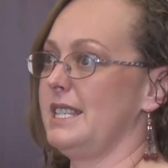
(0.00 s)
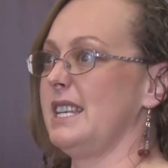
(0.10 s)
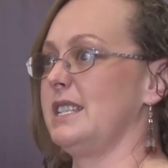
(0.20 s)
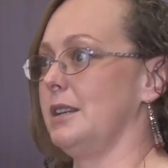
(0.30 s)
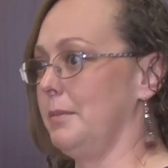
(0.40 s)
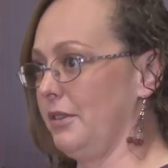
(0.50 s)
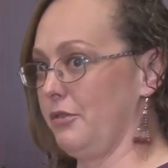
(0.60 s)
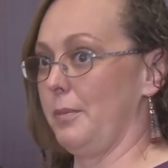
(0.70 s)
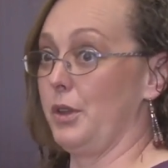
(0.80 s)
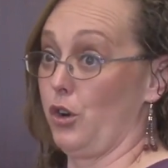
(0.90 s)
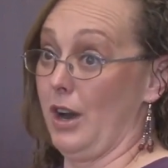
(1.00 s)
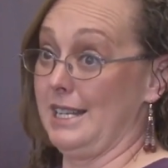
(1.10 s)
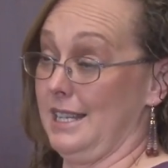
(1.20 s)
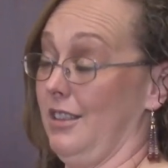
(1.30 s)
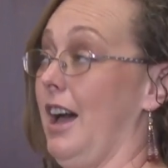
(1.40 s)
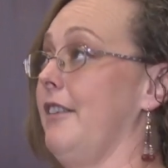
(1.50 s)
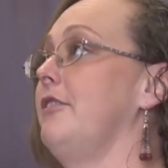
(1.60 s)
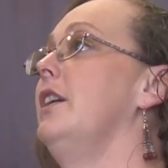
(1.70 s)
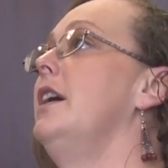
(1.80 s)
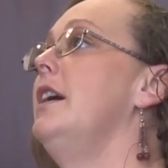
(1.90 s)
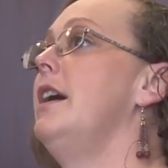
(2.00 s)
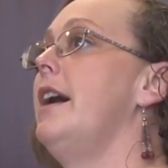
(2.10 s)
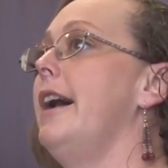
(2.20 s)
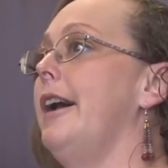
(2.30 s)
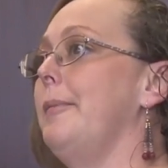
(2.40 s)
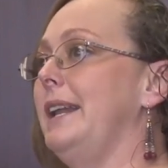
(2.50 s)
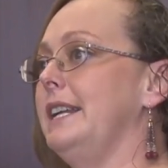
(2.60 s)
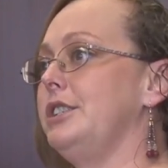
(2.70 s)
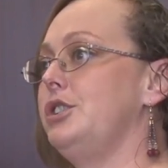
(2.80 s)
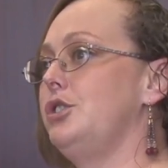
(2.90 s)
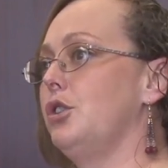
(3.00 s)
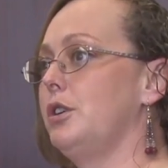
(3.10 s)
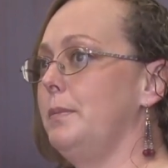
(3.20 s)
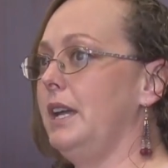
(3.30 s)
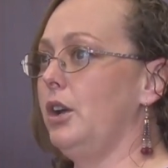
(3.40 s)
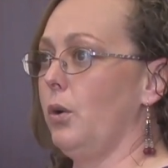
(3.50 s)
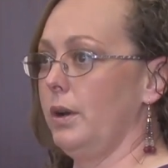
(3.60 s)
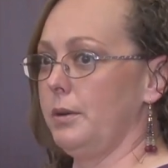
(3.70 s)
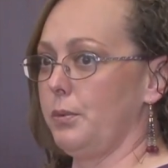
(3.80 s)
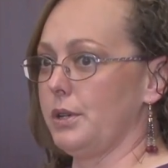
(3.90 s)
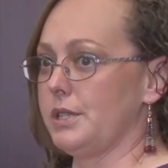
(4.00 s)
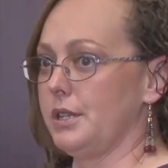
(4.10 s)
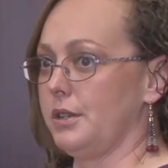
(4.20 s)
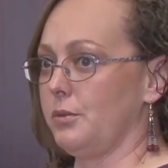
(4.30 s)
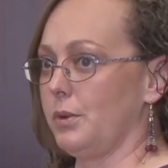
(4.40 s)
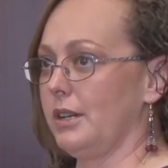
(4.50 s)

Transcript: the system and from the crazy life um, and it took me going to prison and